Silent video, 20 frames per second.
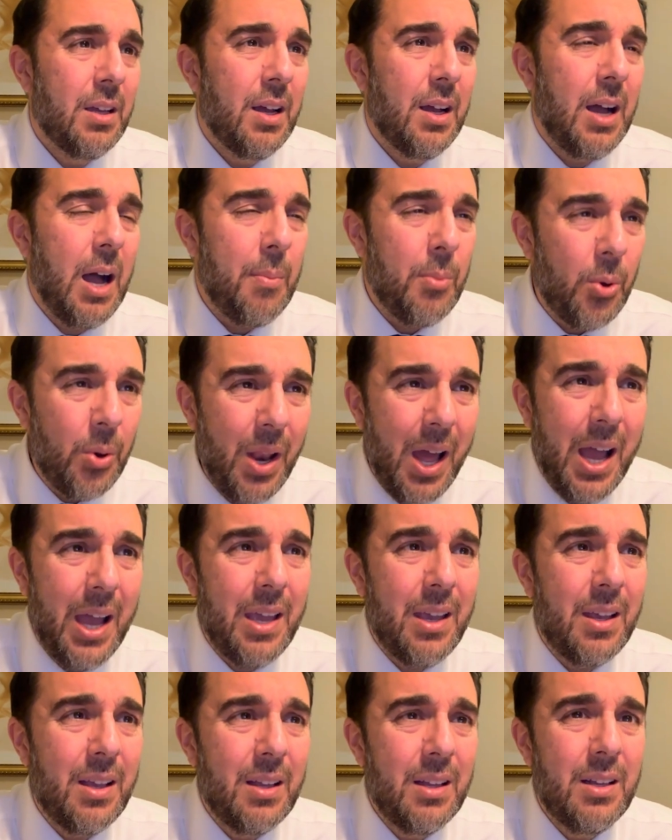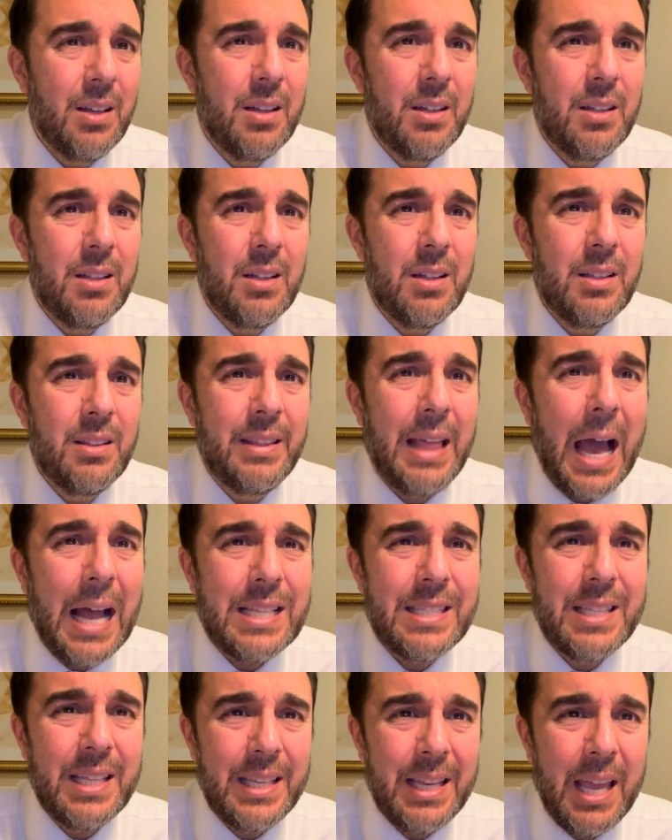Amonai. That's
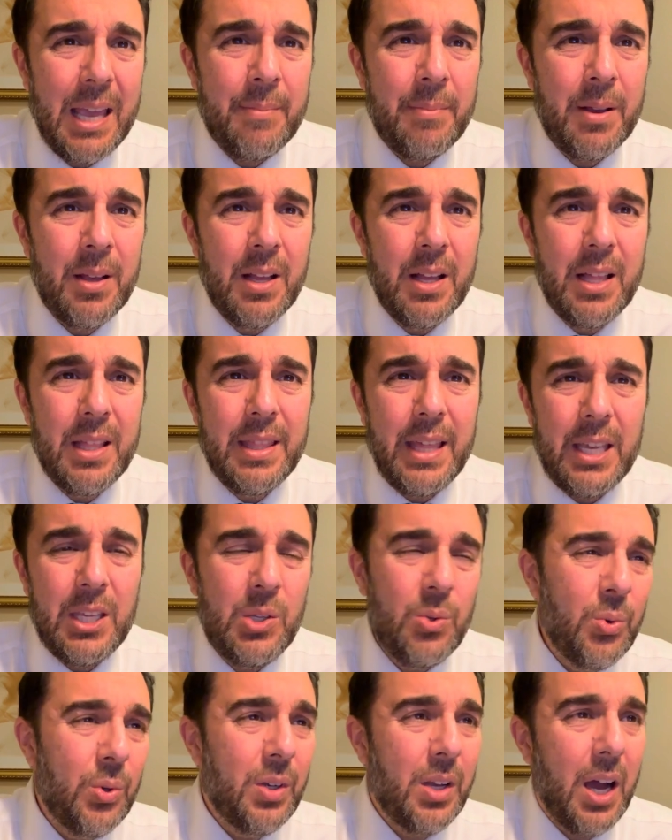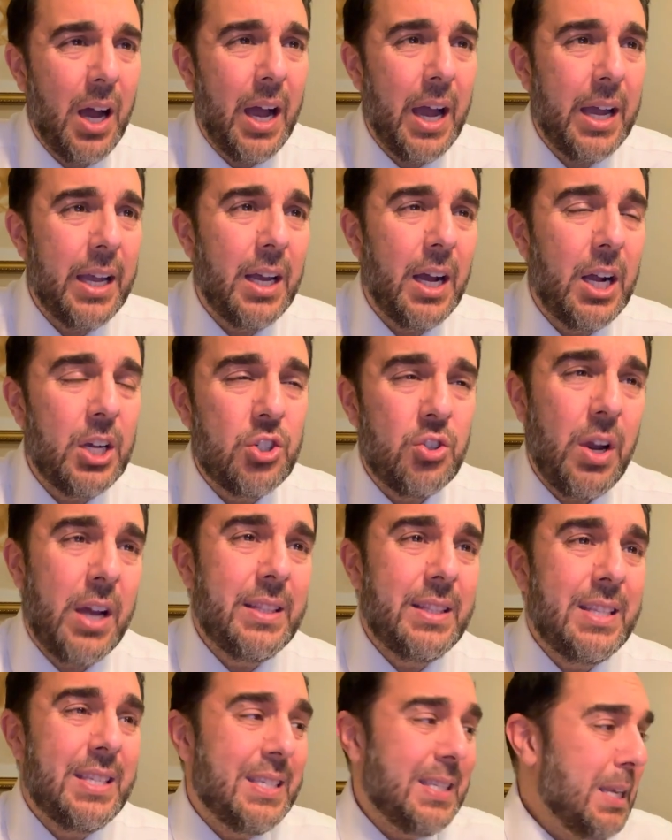the name that you and I are trying
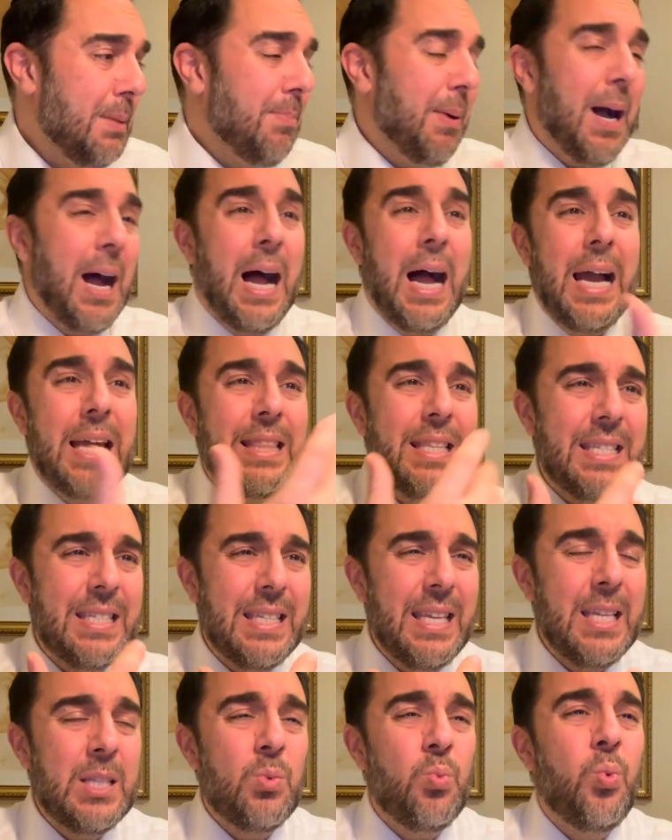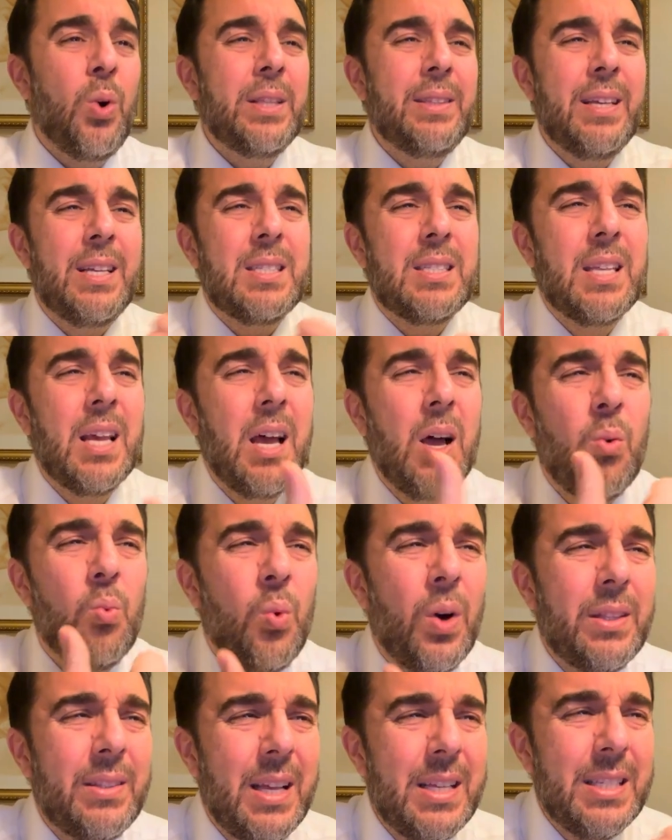to see behind the scenes. What does
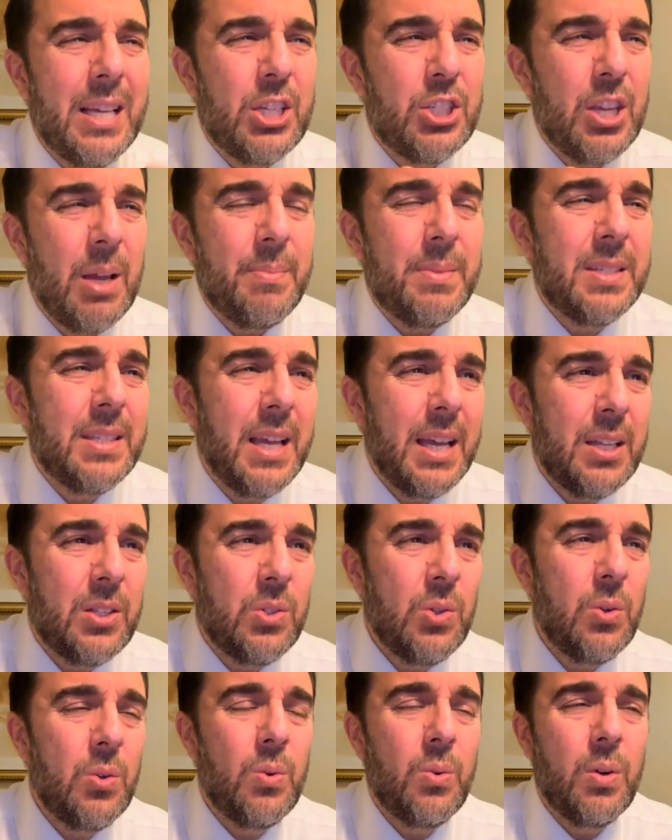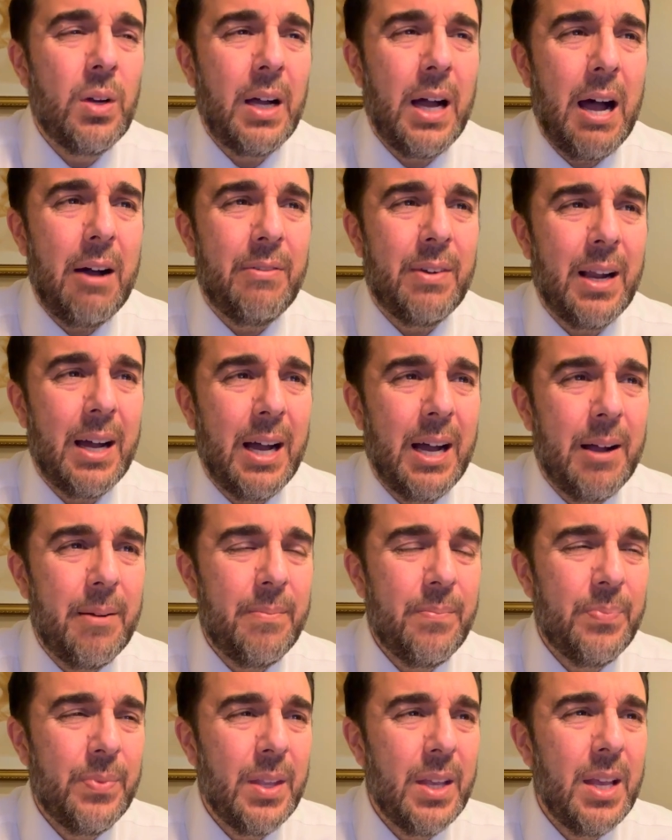what does Hashem say to
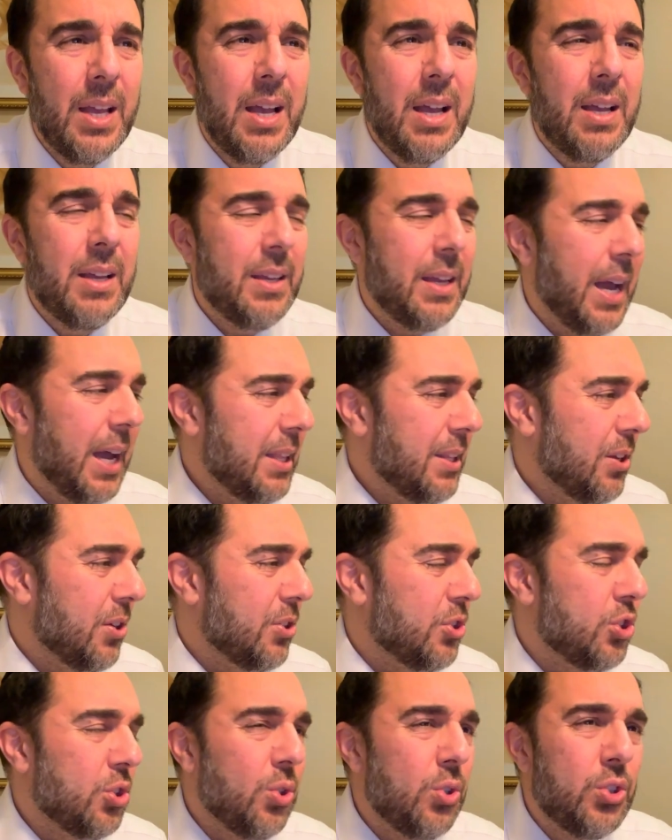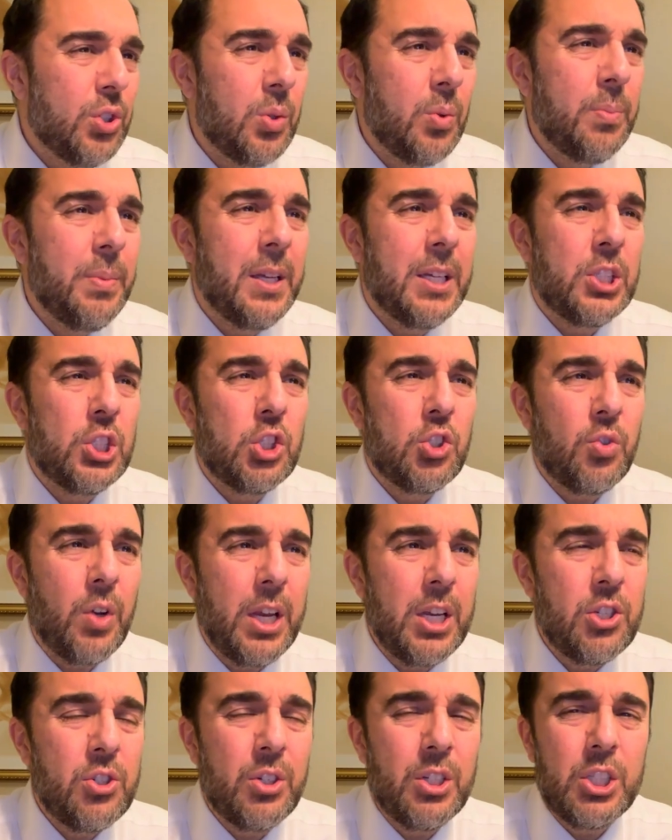Abraham? Yeah, your children will be a
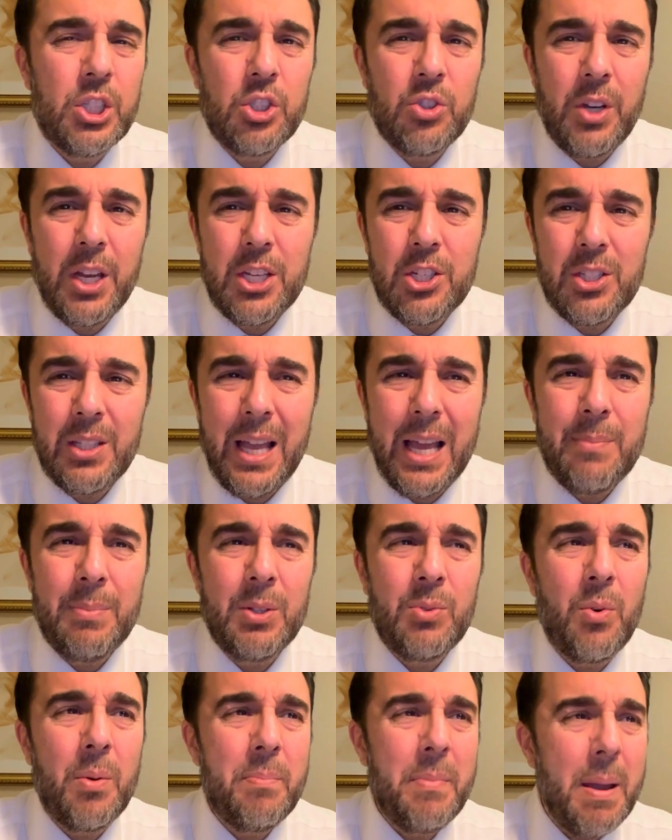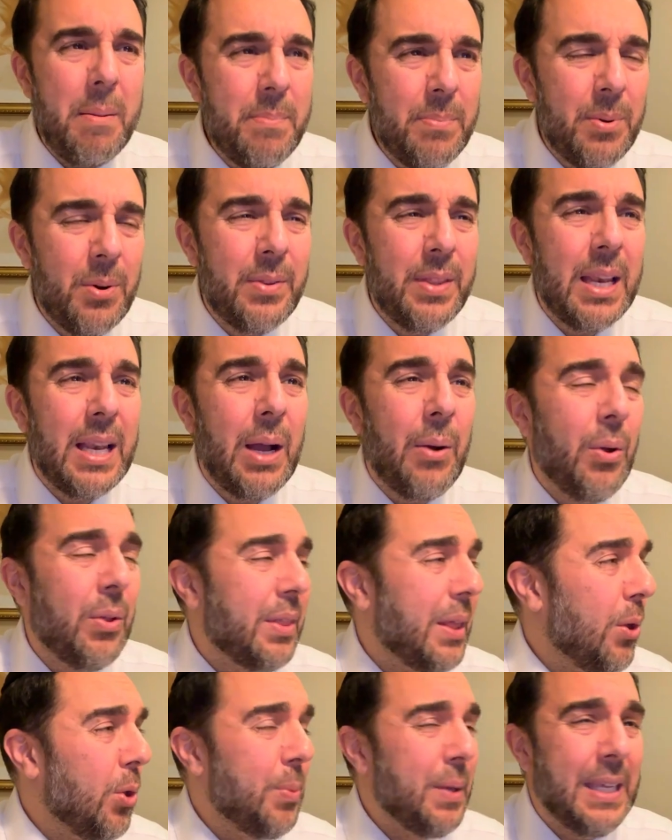stranger in a strange land. But remember that they
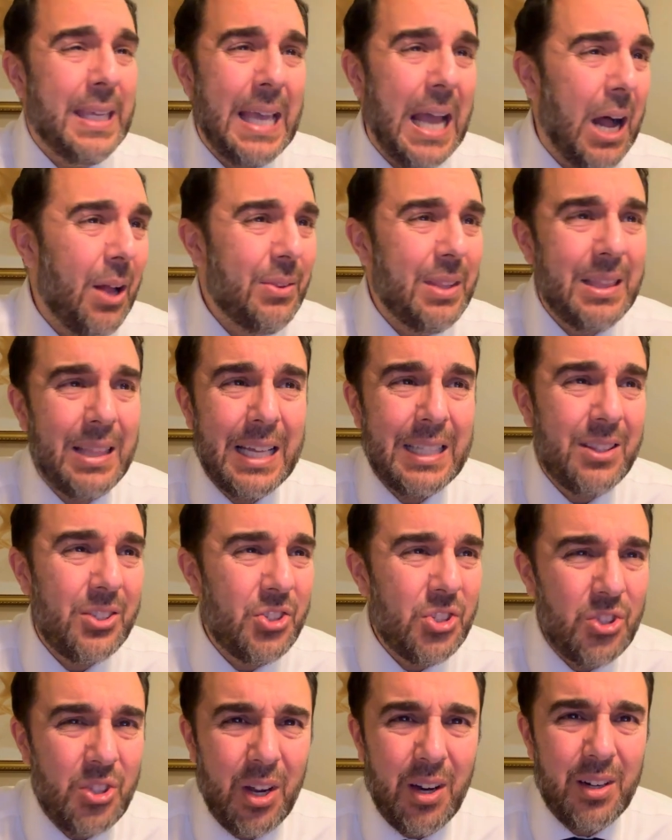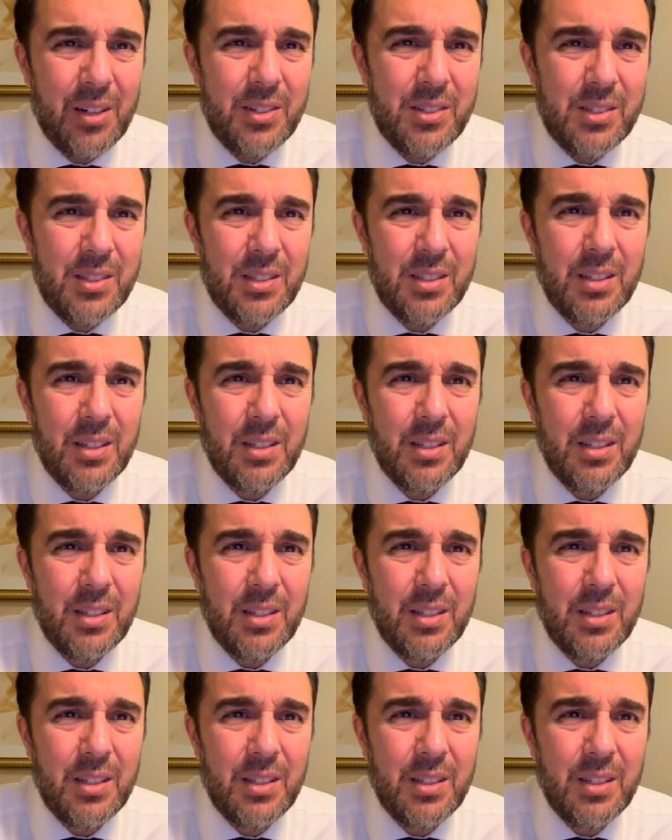will be counted like the stars.